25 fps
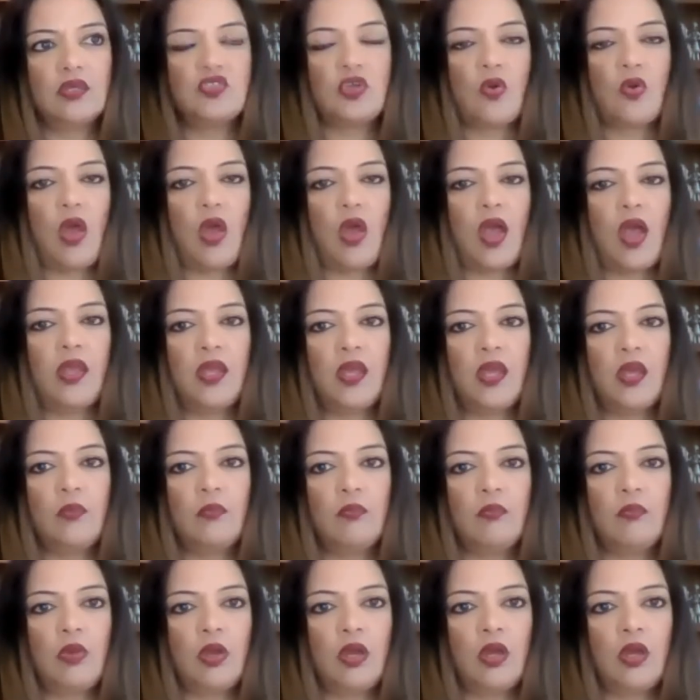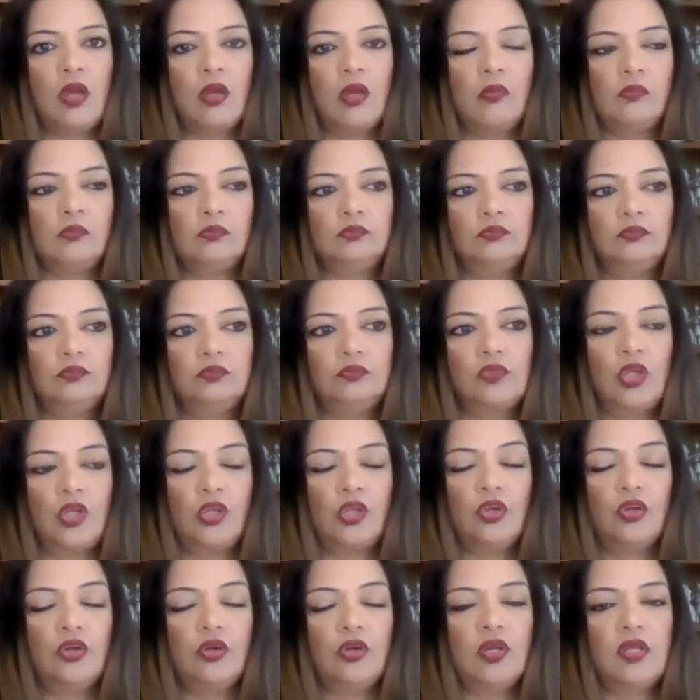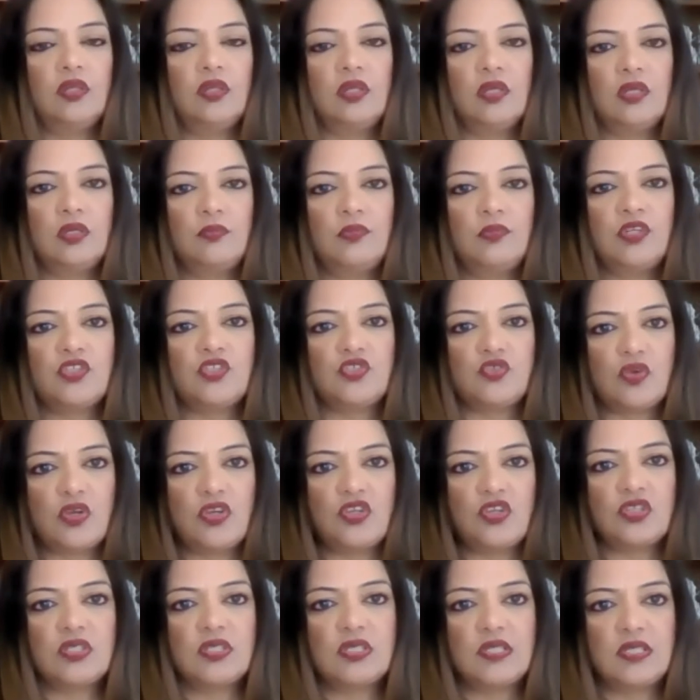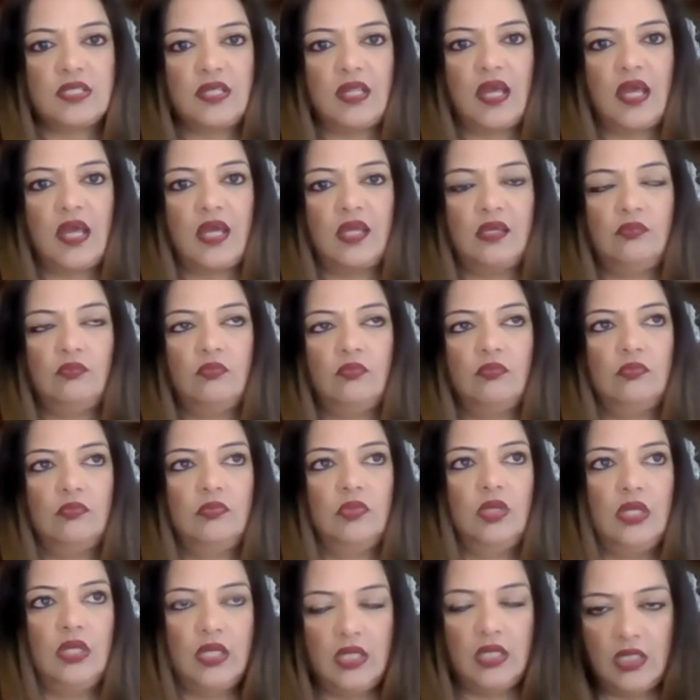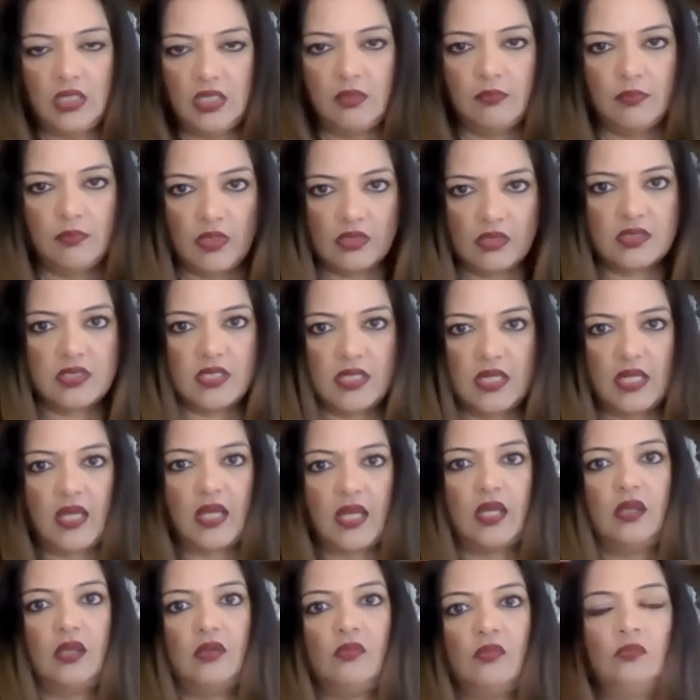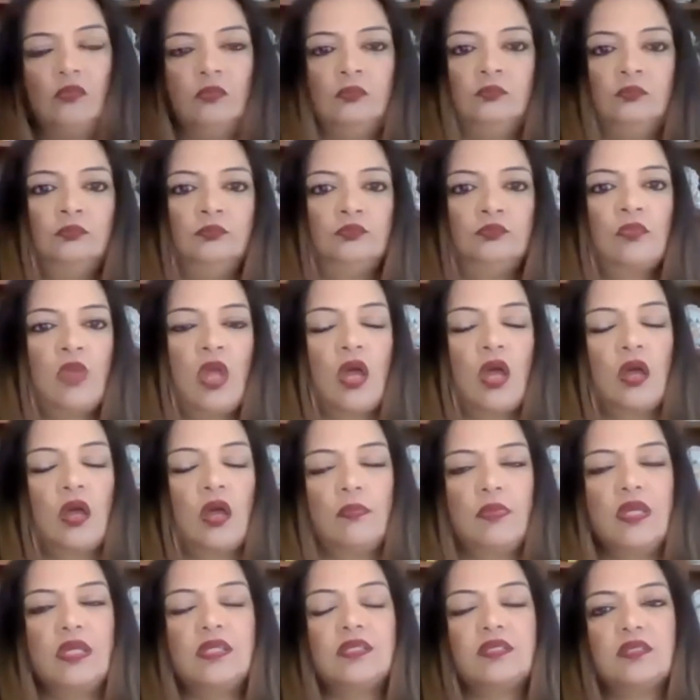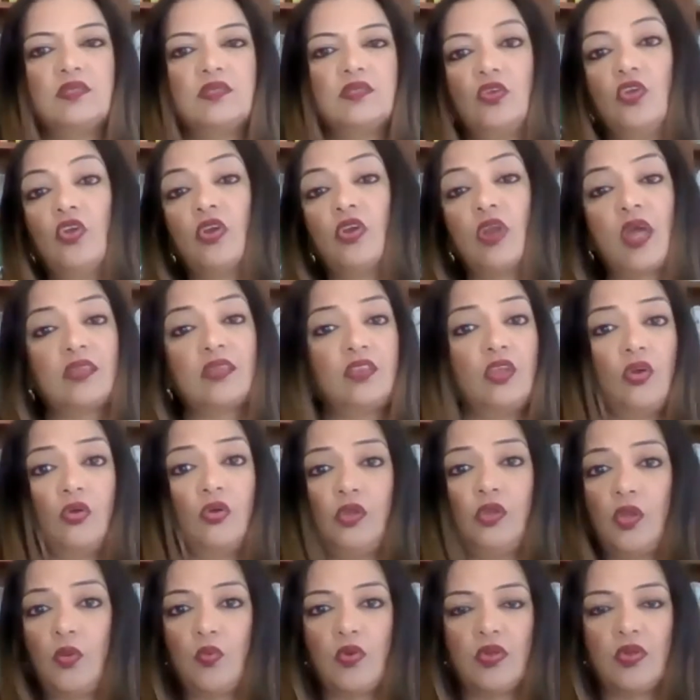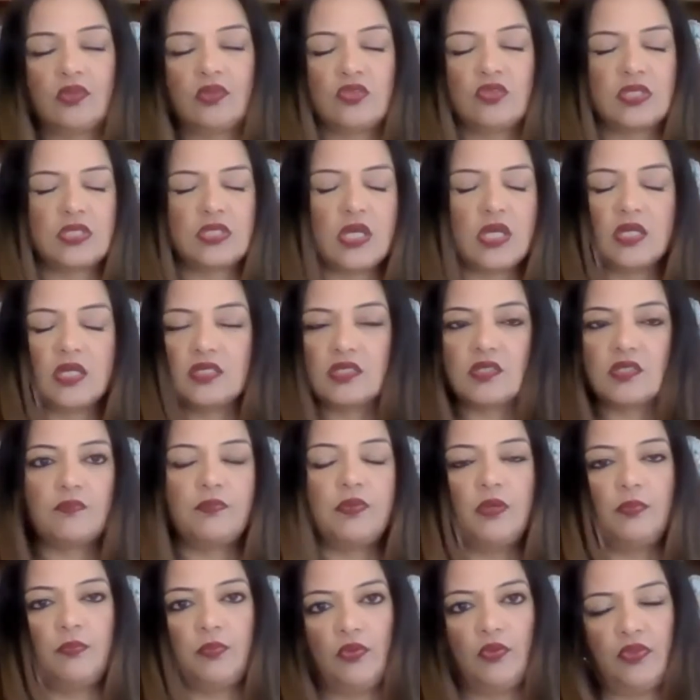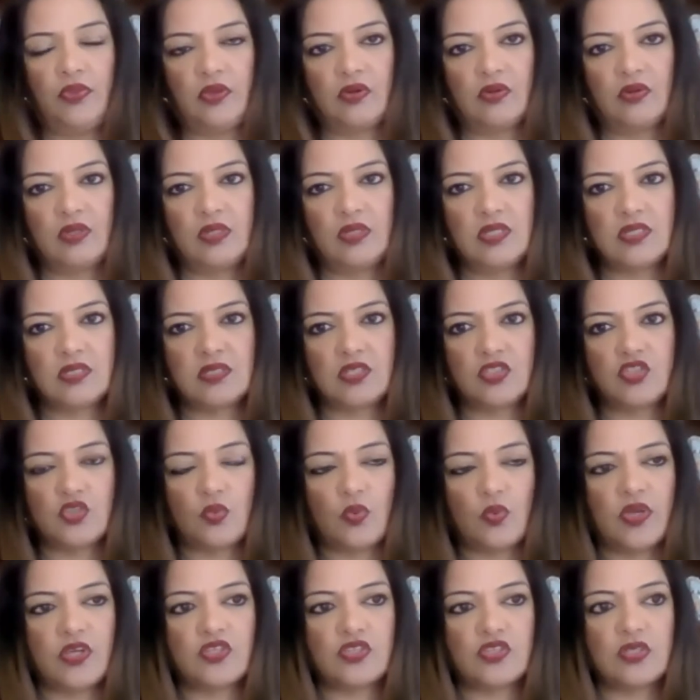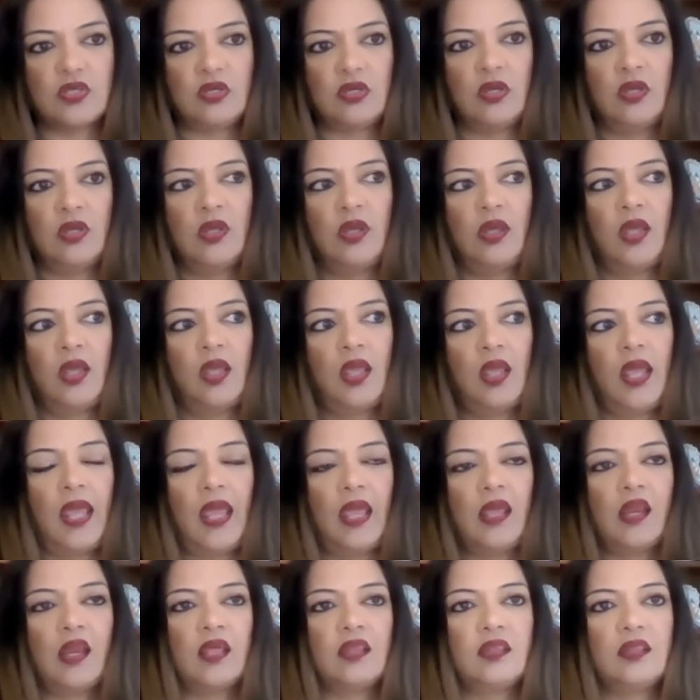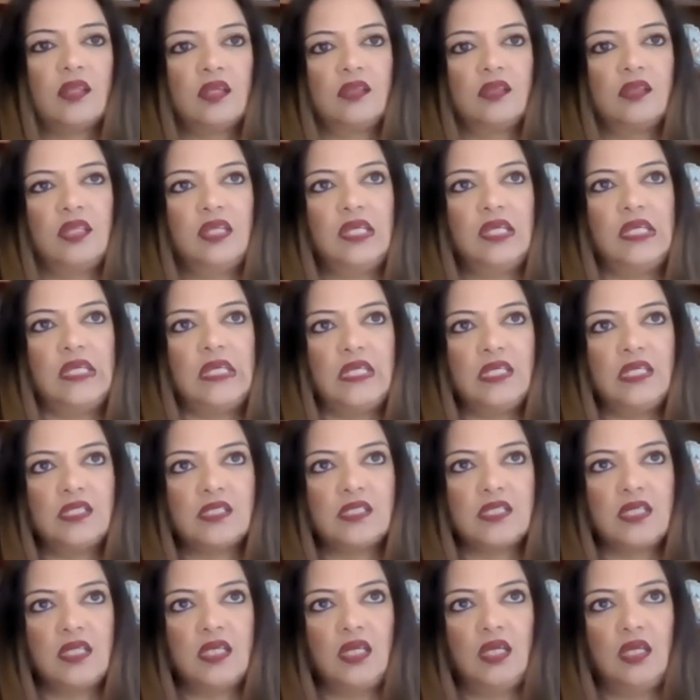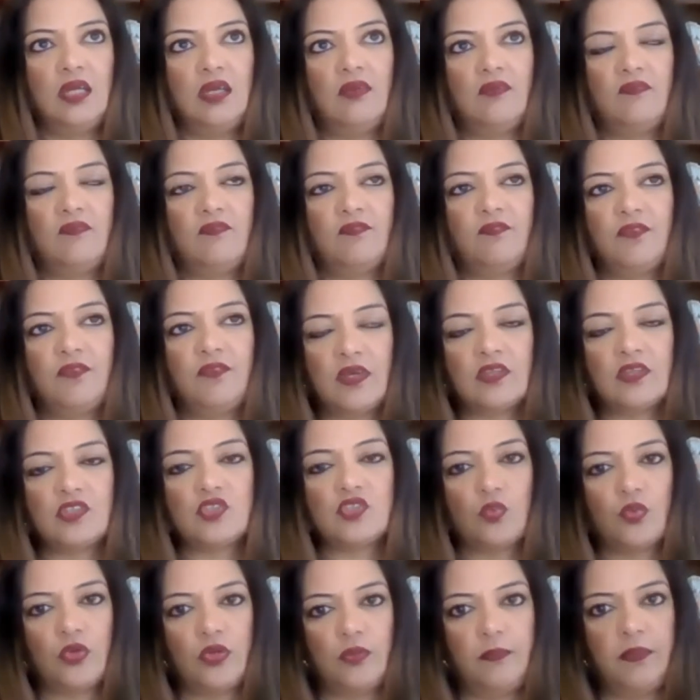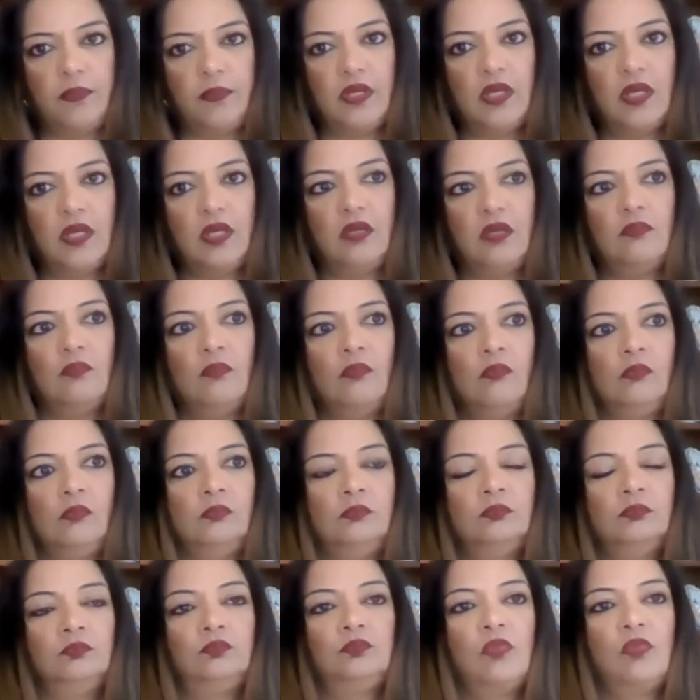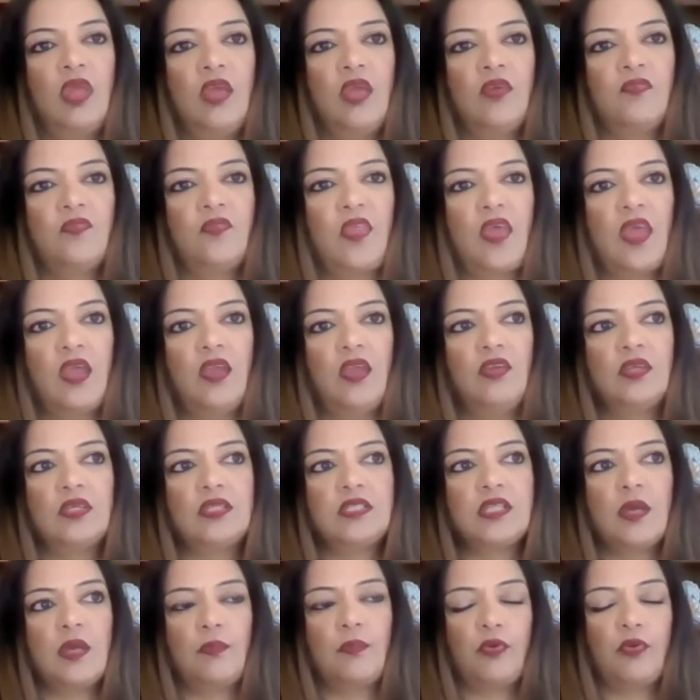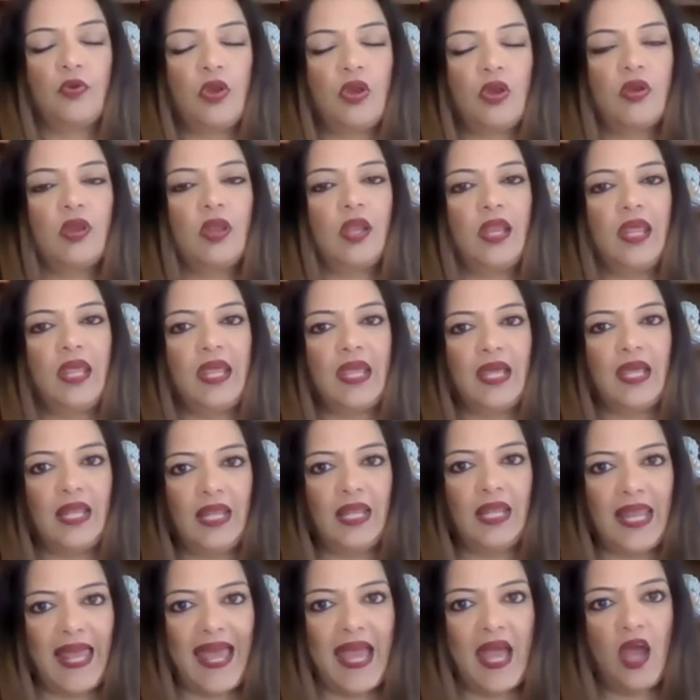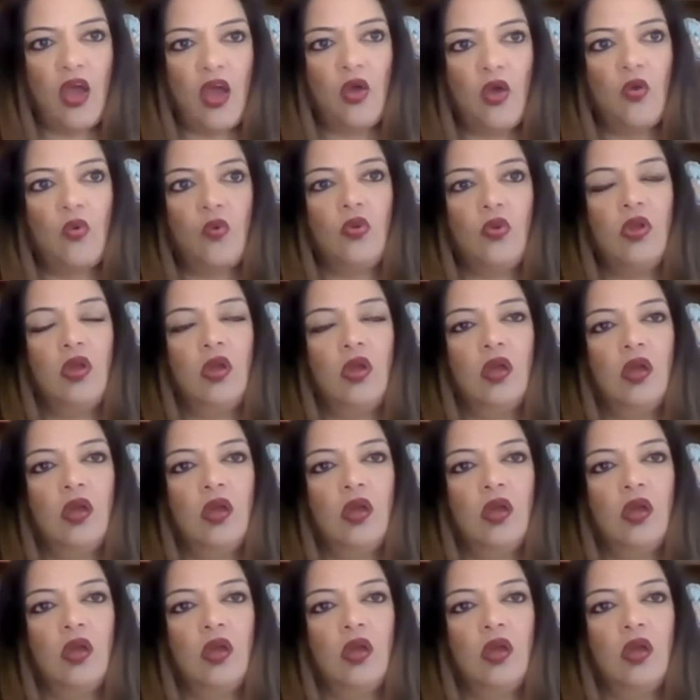so I am alerting the administration to that in an email today. You're not the only one. There's tons of people that are in this situation. And I think the easy fix would be if they temporarily allow,